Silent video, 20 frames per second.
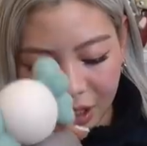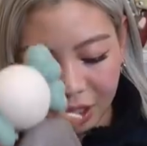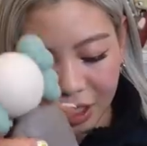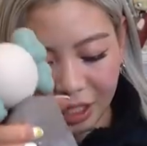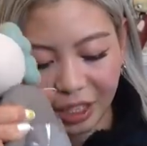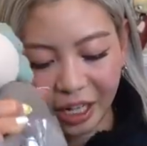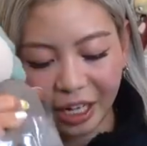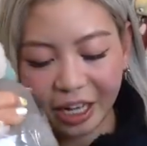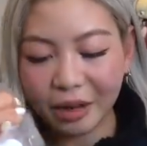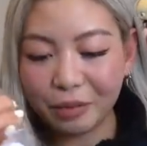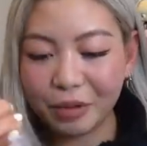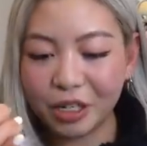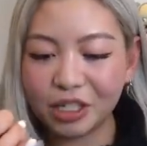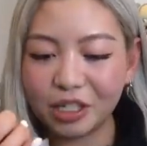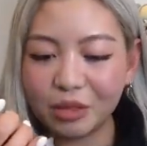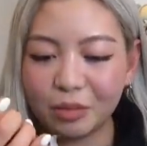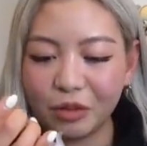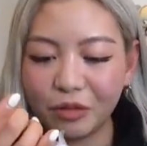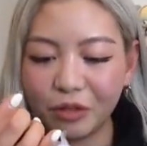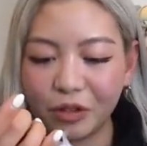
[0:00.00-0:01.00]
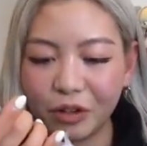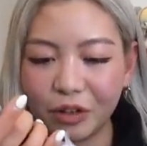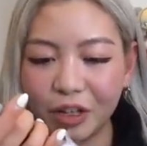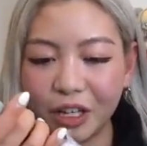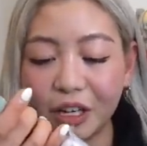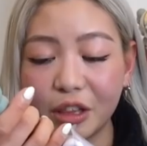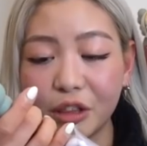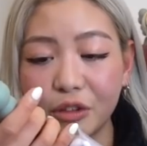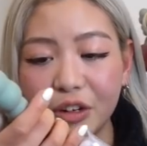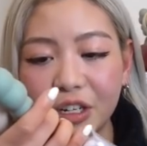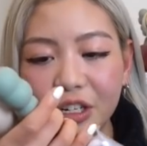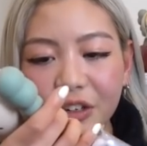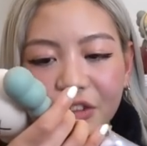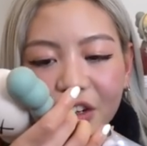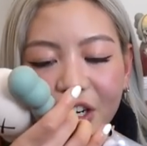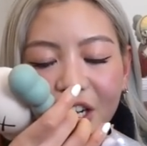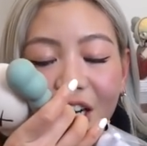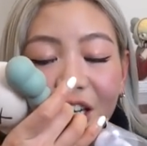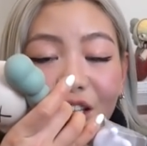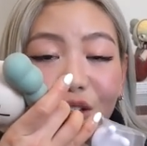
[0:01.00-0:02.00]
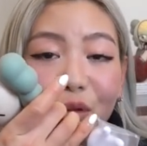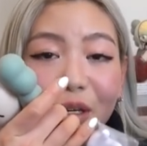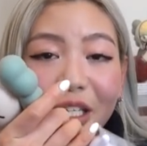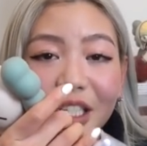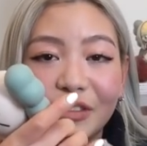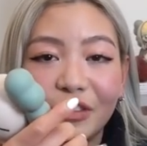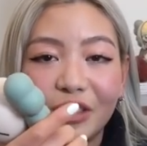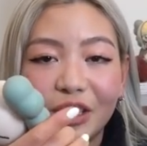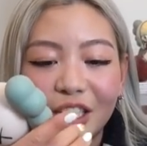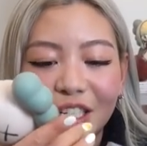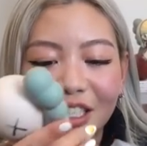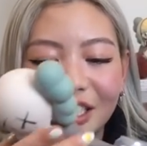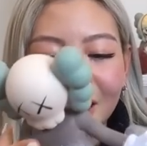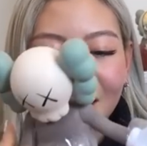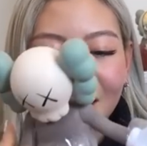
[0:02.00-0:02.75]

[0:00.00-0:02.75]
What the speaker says: So like I mentioned before, there are three different colorways for this.